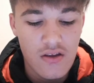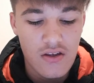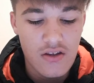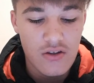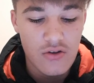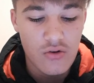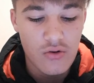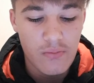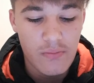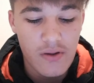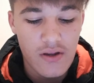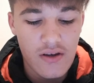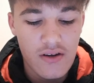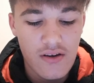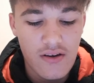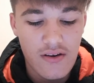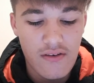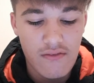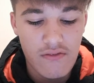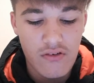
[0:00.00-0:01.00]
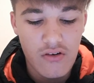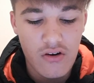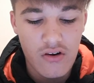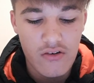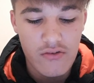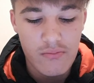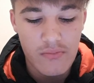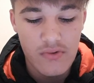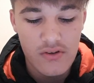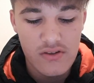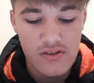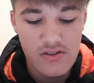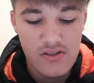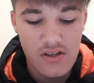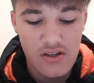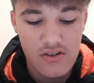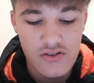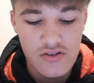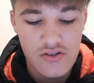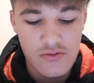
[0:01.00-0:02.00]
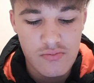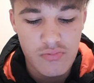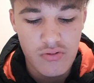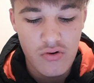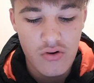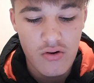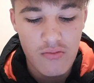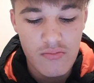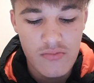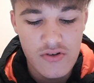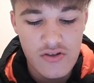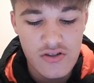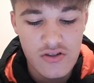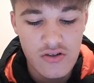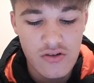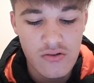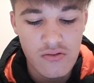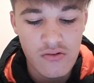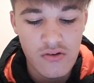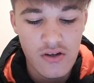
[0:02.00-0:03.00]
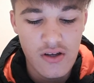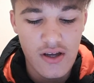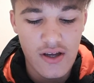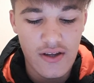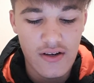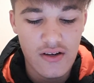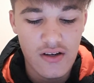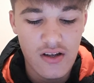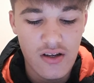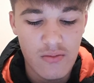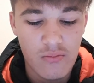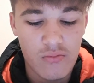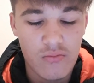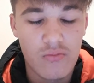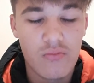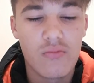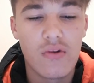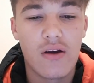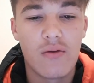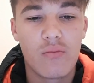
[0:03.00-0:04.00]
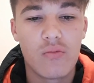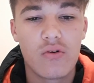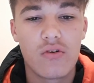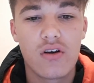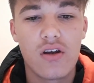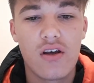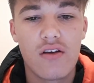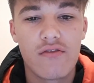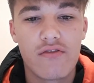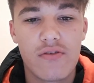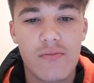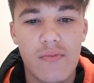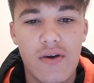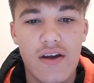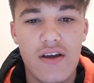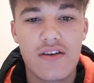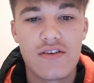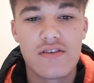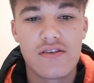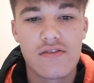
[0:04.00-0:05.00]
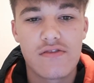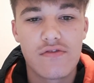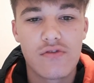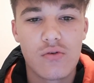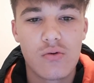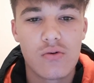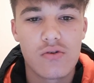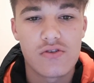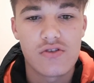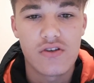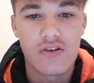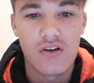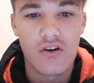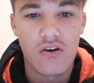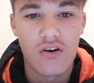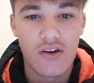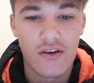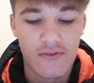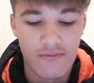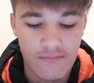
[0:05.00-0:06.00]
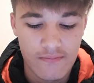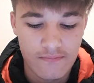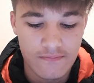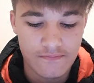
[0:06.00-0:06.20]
You will be in an environment such as primary school and will learn from ages 4 to 9.